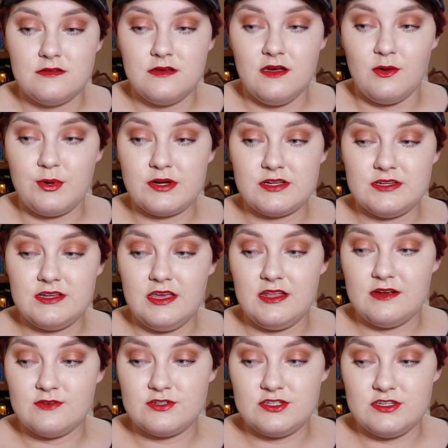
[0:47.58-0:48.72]
I worked an
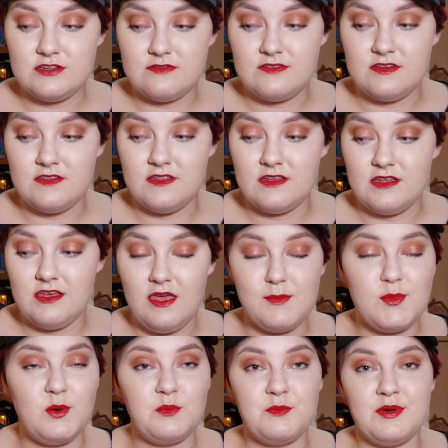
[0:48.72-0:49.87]
8-hour shift and then I came
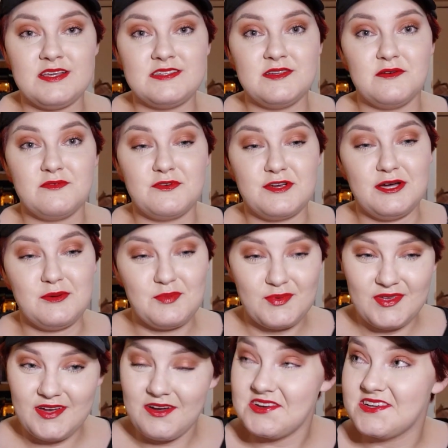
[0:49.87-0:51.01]
home and passed out for a couple
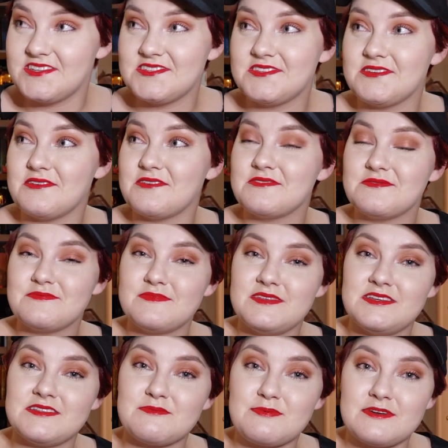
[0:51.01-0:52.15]
hours, so
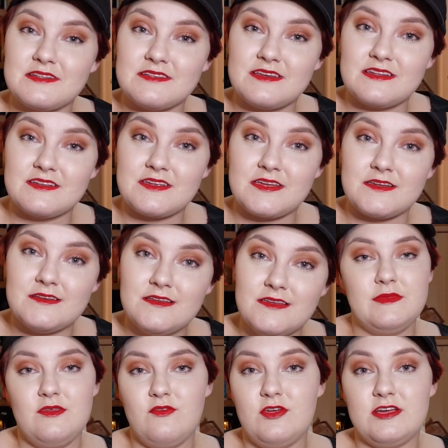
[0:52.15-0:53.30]
it's pretty late at night.
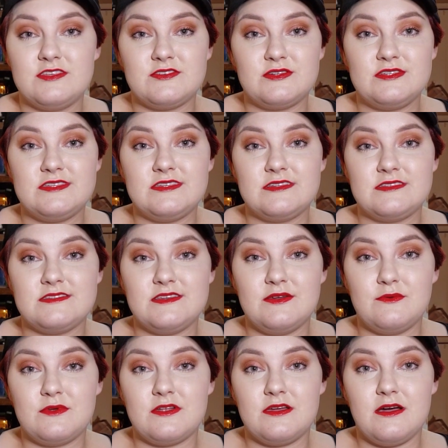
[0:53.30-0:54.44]
If you guys are interested in seeing
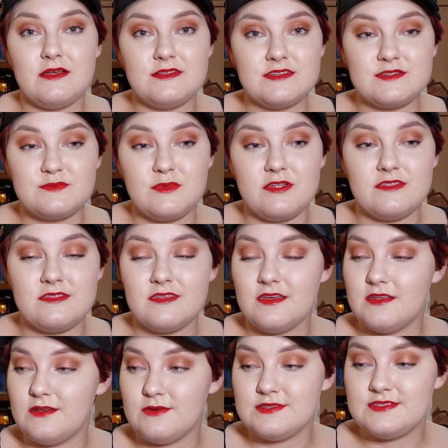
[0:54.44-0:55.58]
what I got this month, I
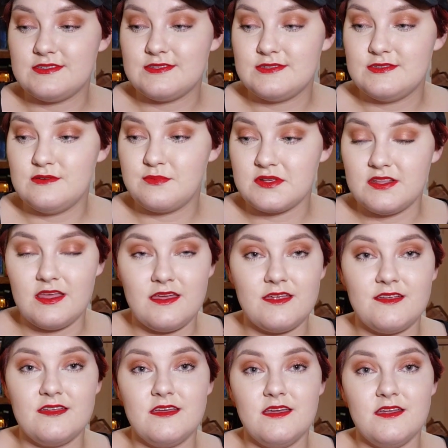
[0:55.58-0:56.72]
know it's super
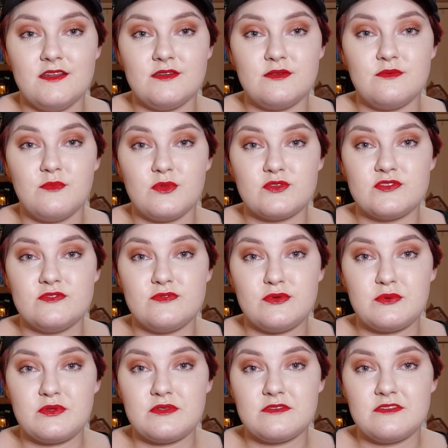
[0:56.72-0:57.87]
late and most of you
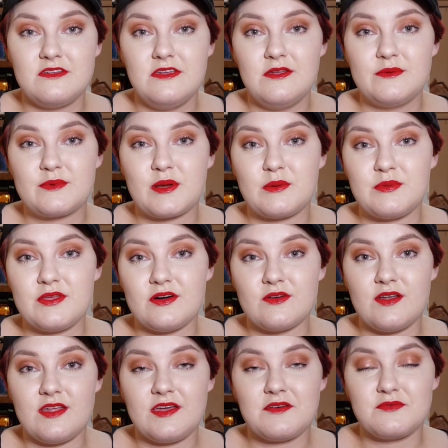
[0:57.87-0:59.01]
will probably
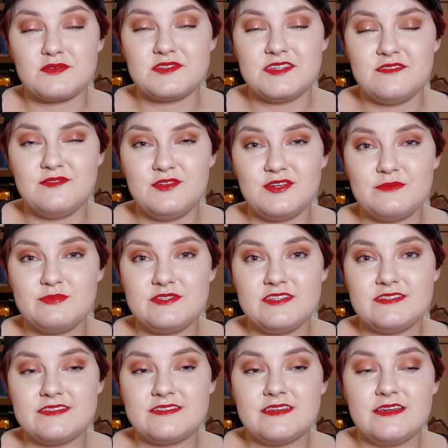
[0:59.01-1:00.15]
already have received your
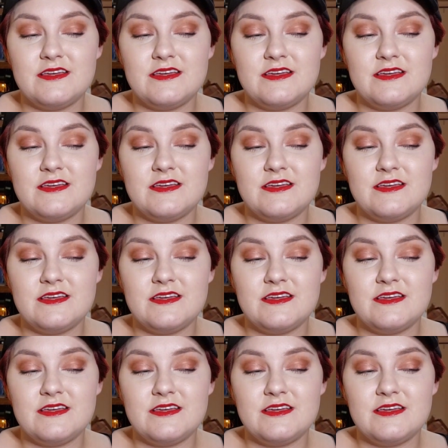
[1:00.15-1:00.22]
Ipsies,